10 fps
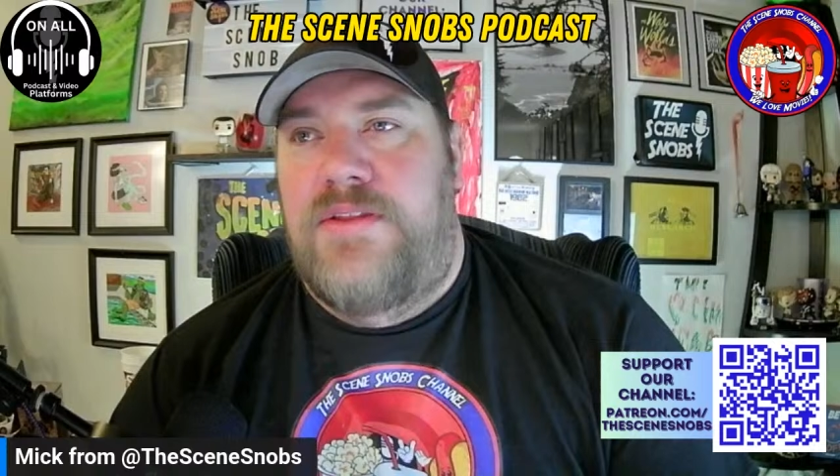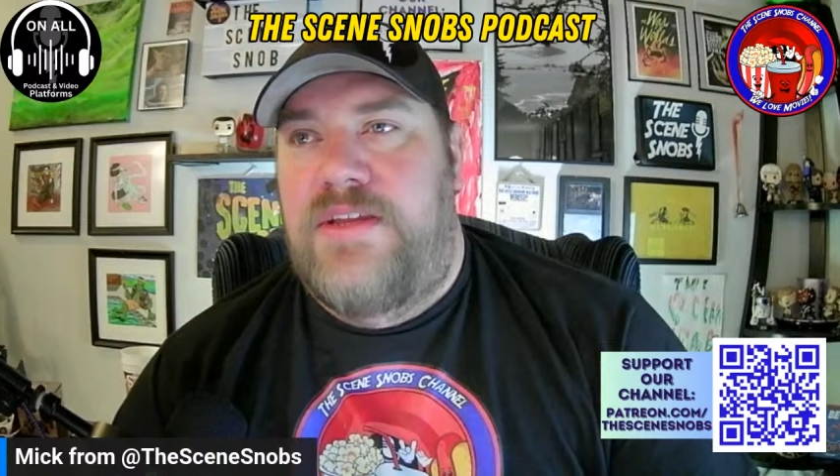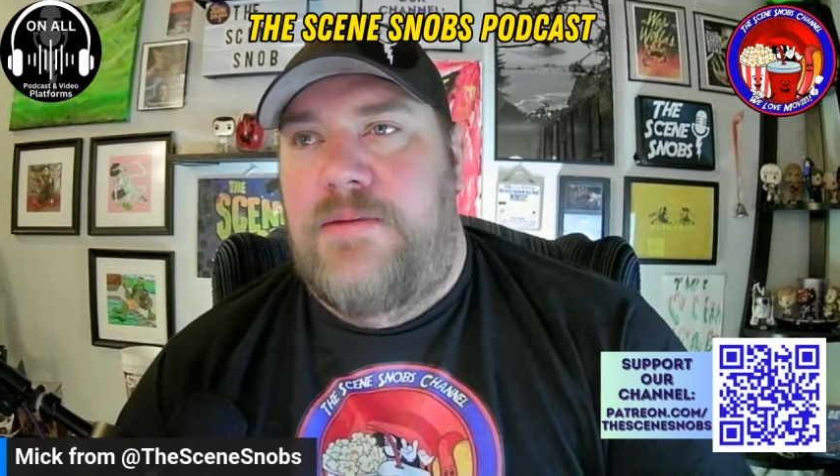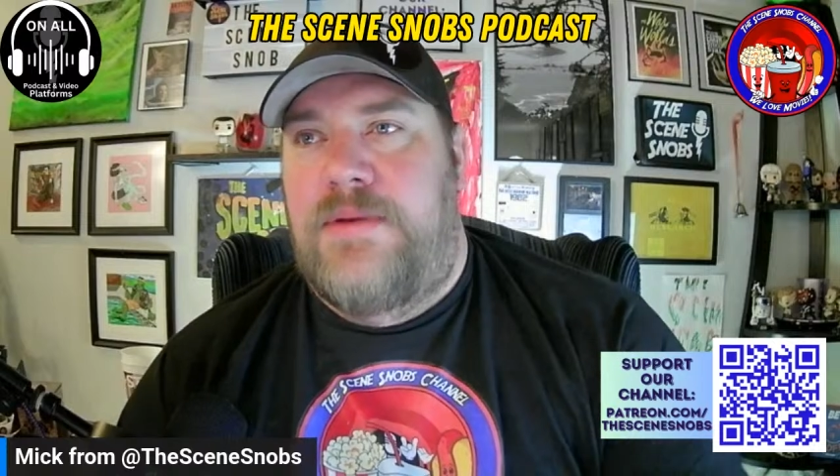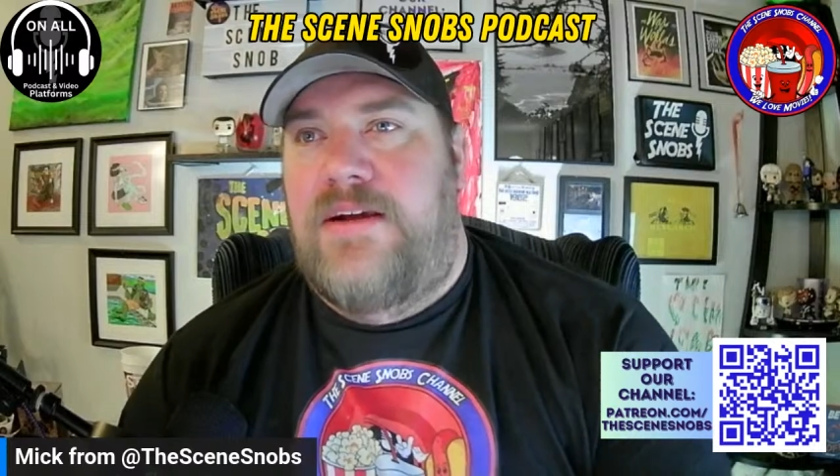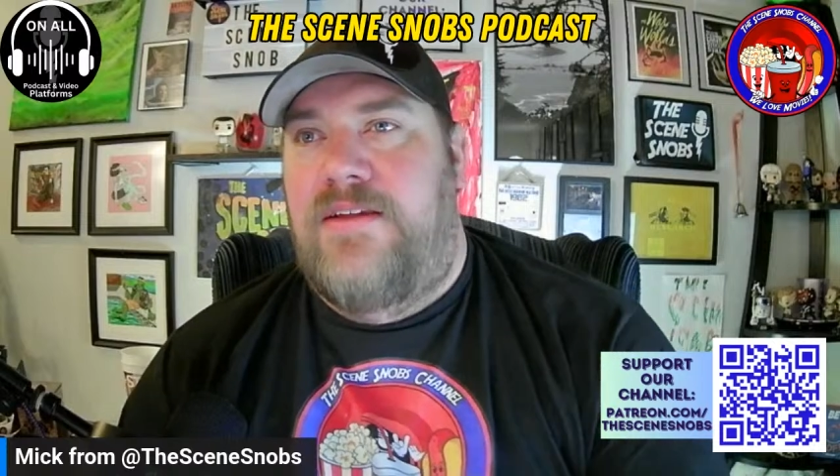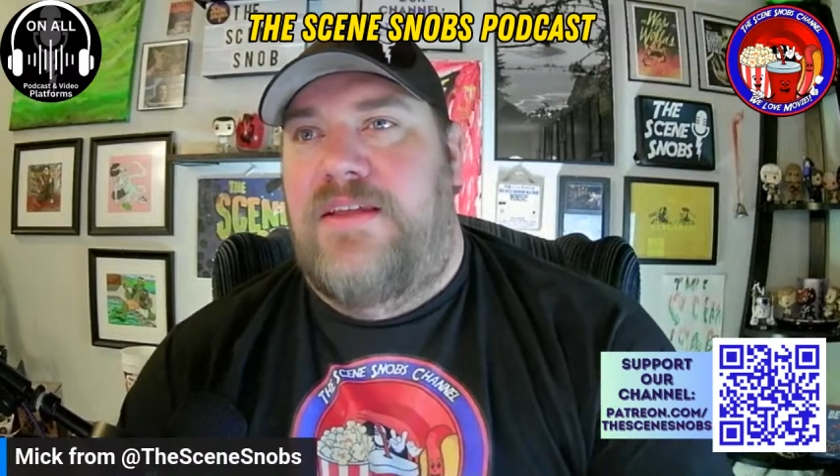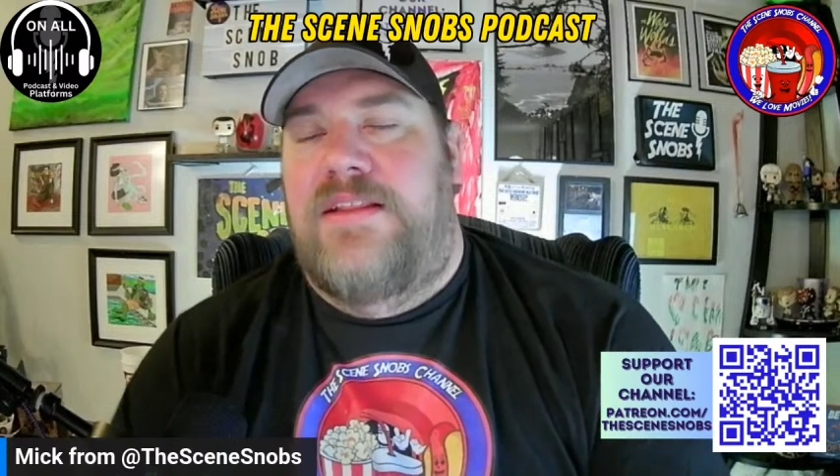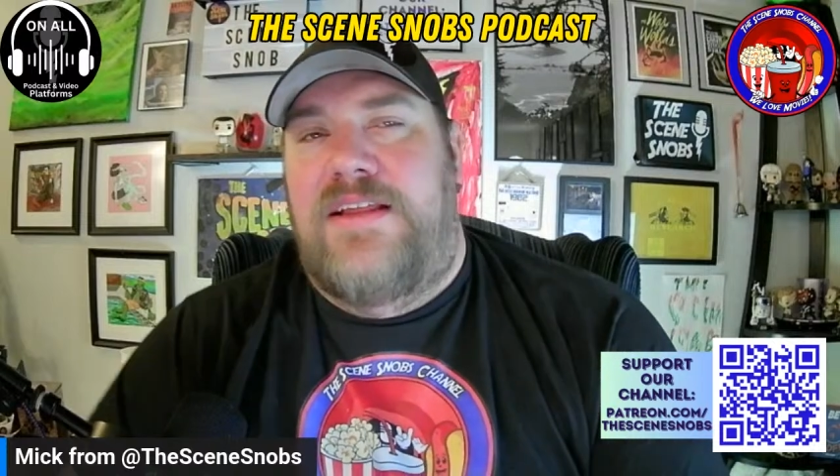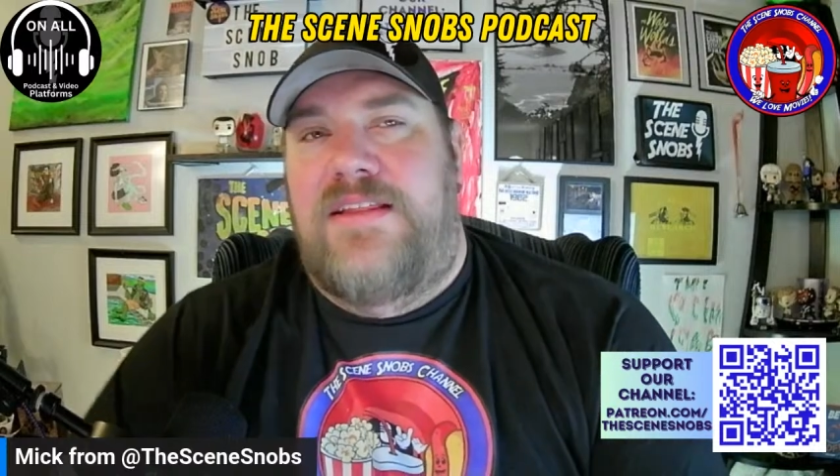think about it, I
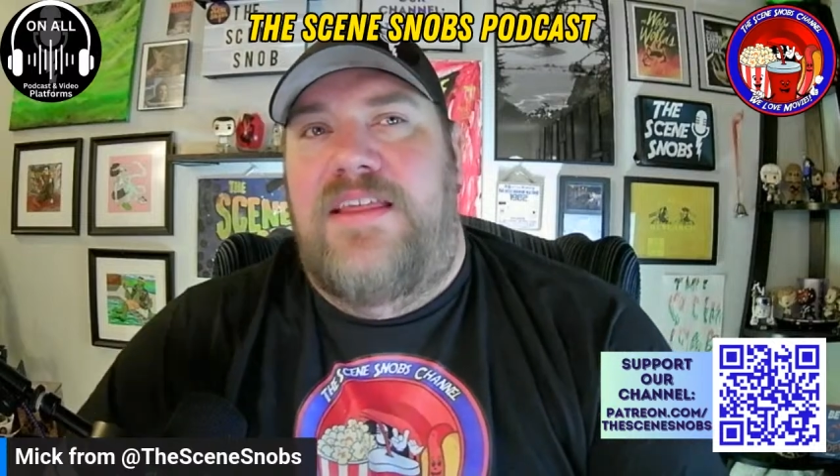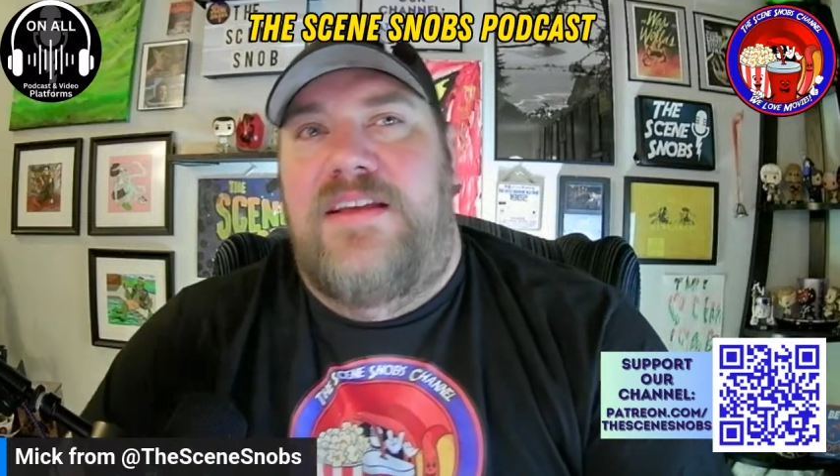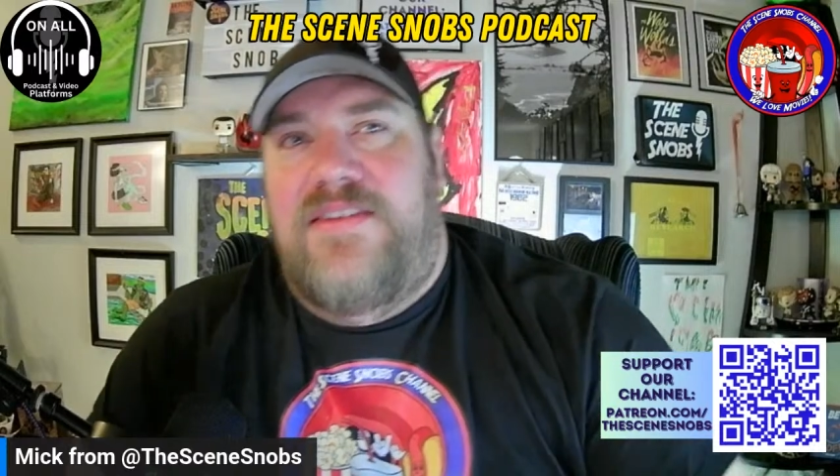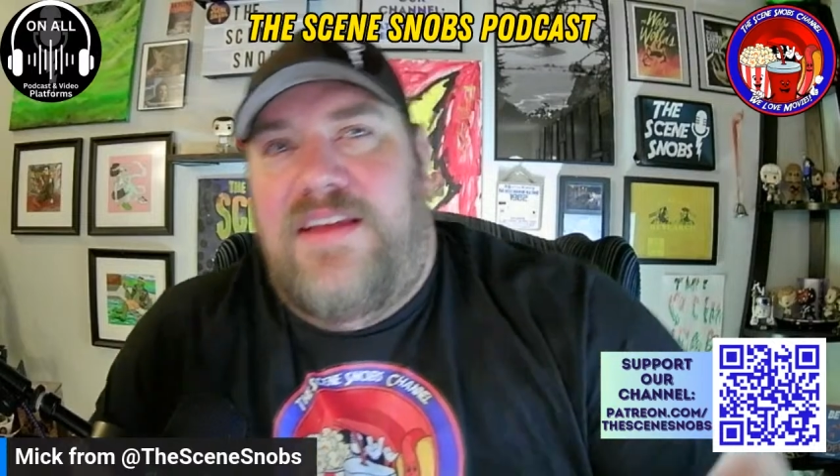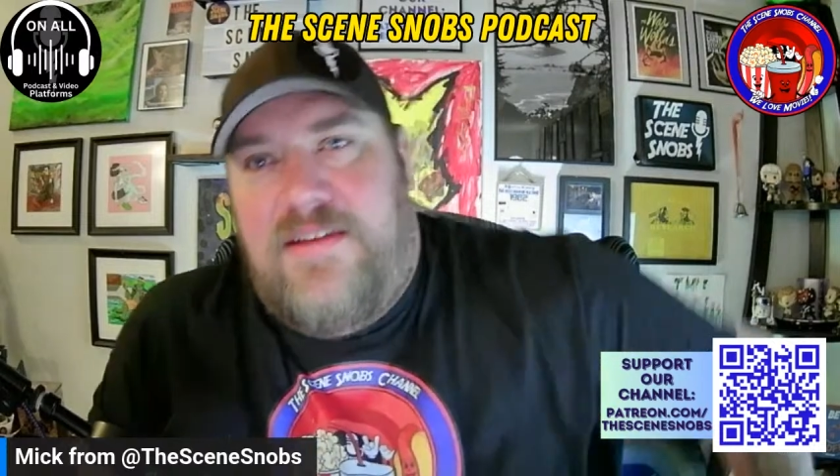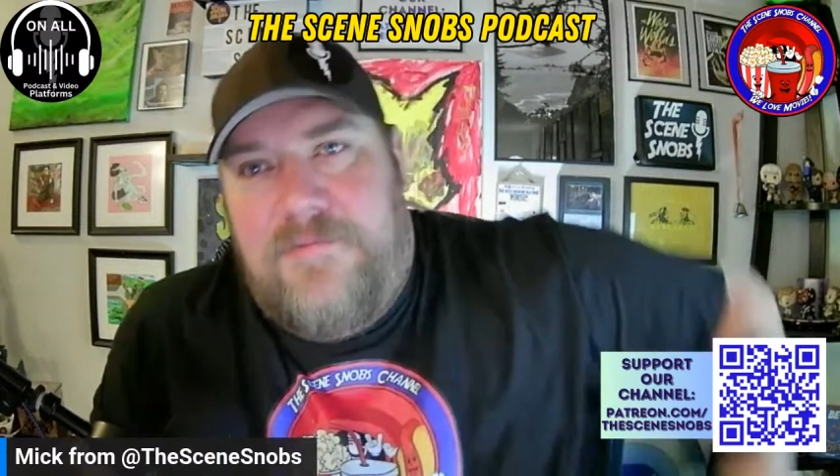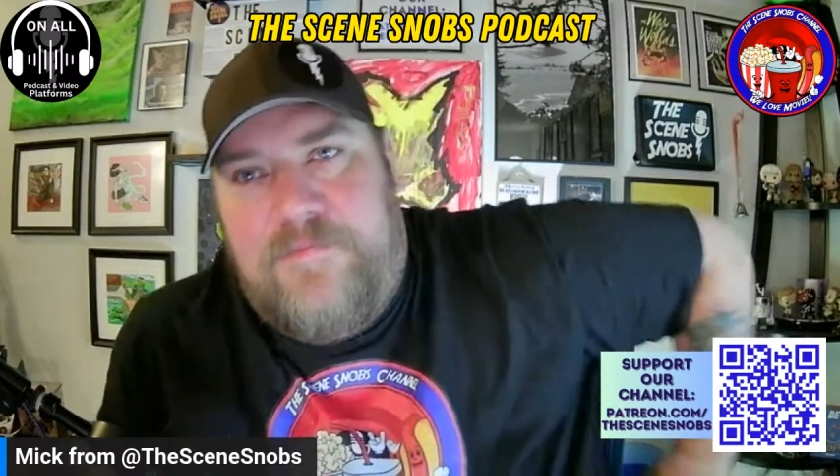think like things like,